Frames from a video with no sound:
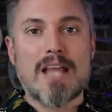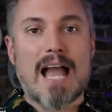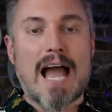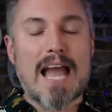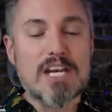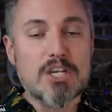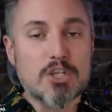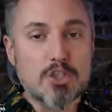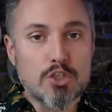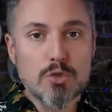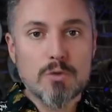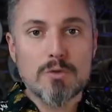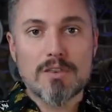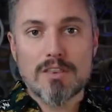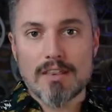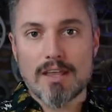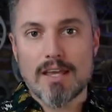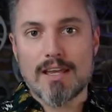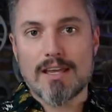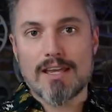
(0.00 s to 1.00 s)
I do
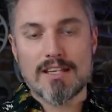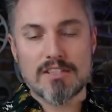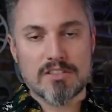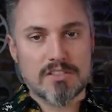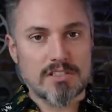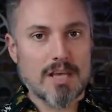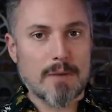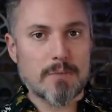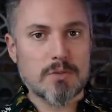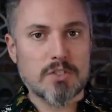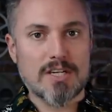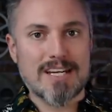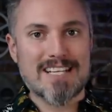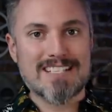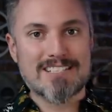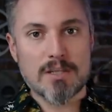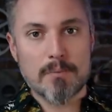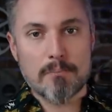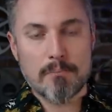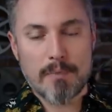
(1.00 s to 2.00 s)
think Inception
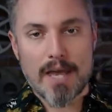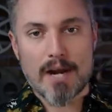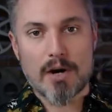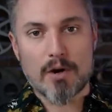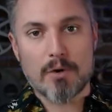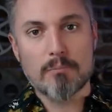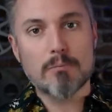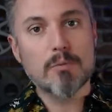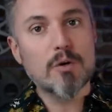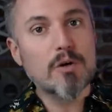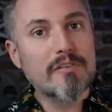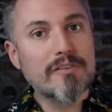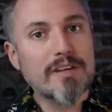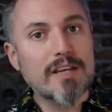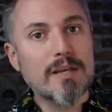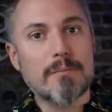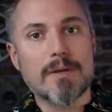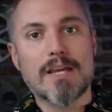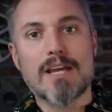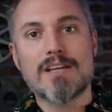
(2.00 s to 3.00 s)
is the better
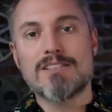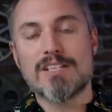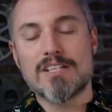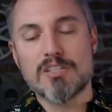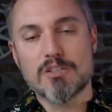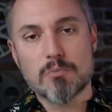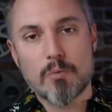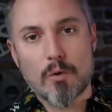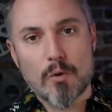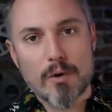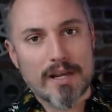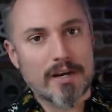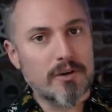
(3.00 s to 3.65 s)
movie because it is more